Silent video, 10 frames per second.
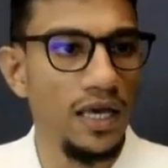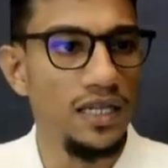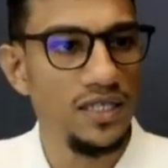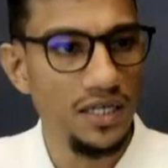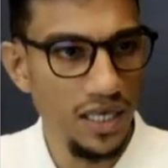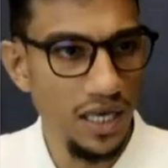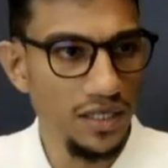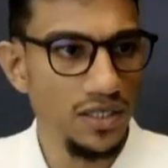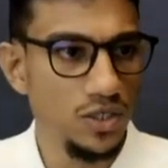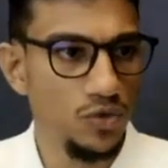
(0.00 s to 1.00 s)
in such
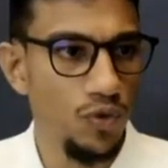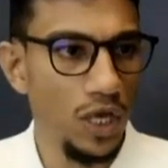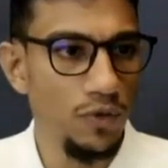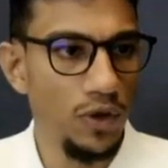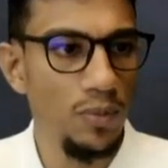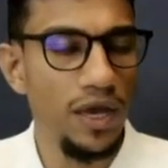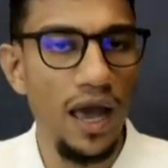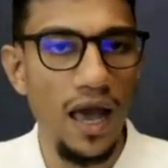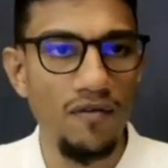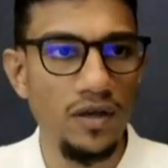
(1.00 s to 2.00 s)
cases, we will
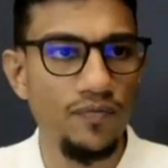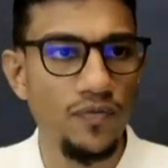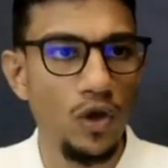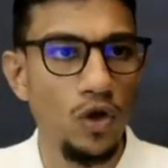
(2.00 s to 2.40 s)
be having